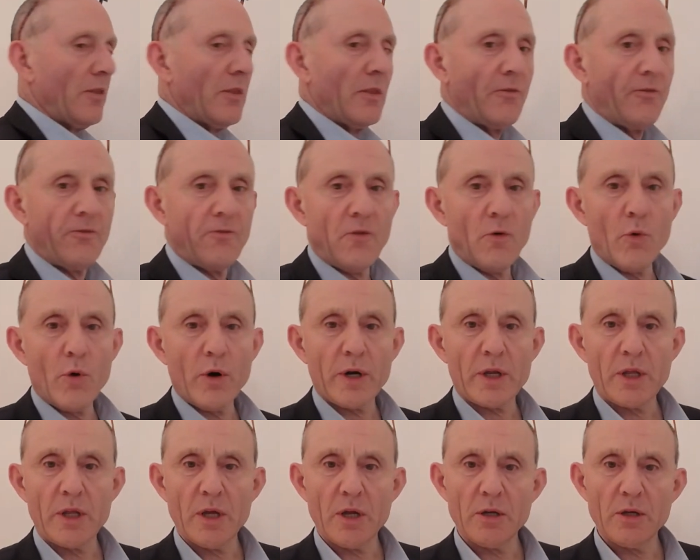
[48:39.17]
the 4
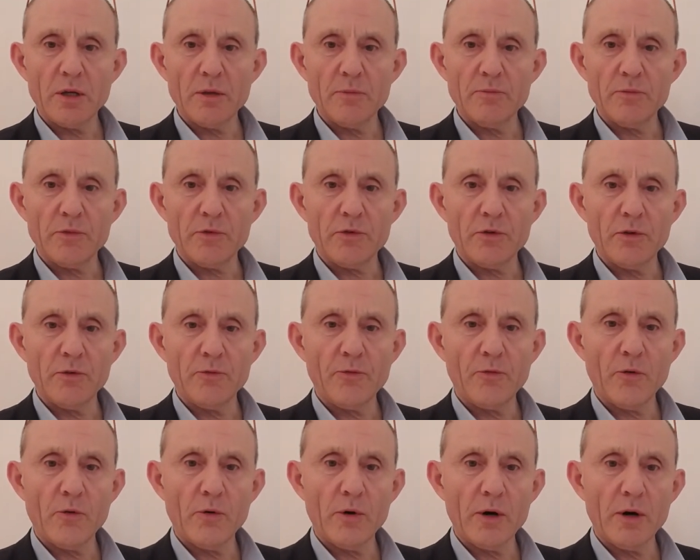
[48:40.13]
kingdoms,
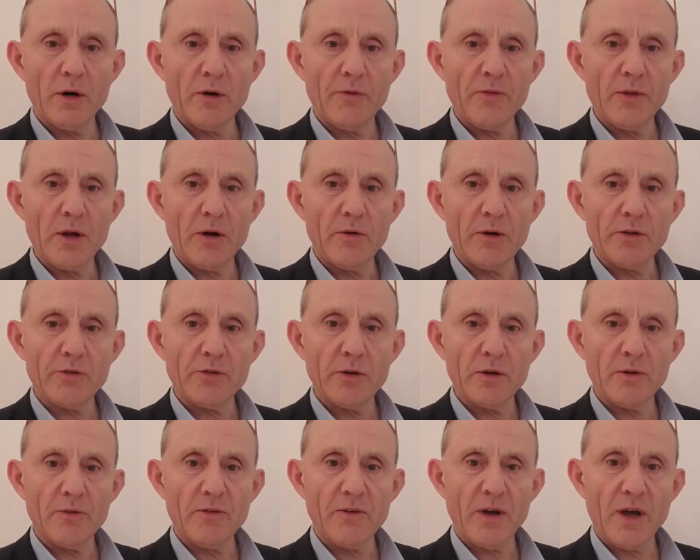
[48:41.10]
4 of the
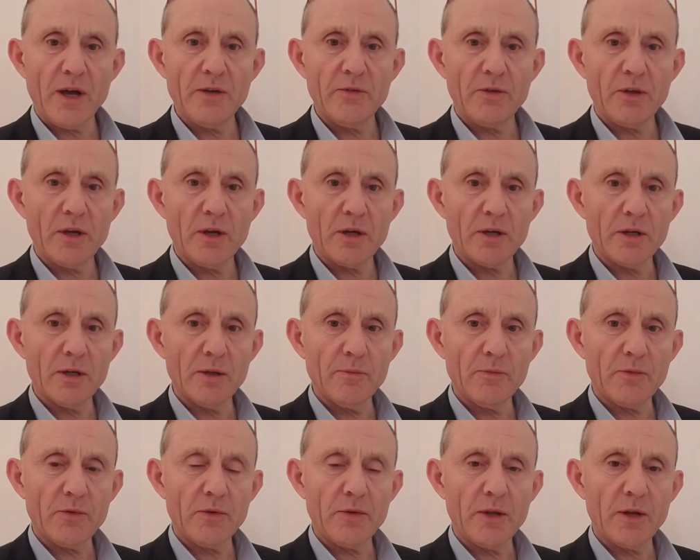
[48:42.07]
original 5
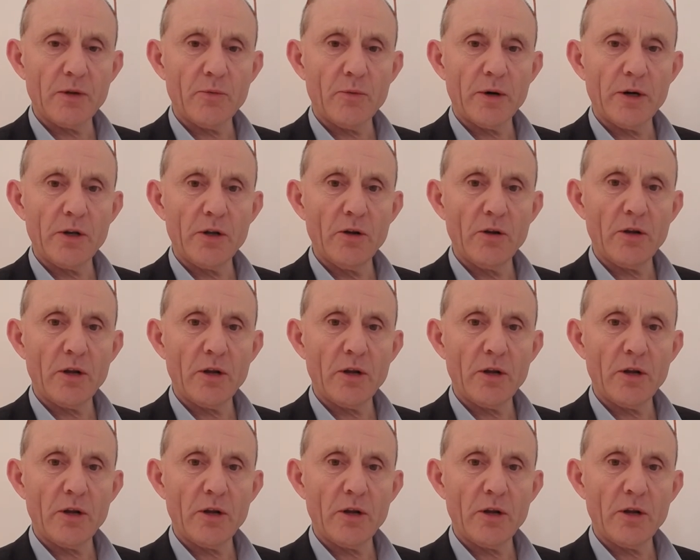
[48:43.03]
kingdoms that were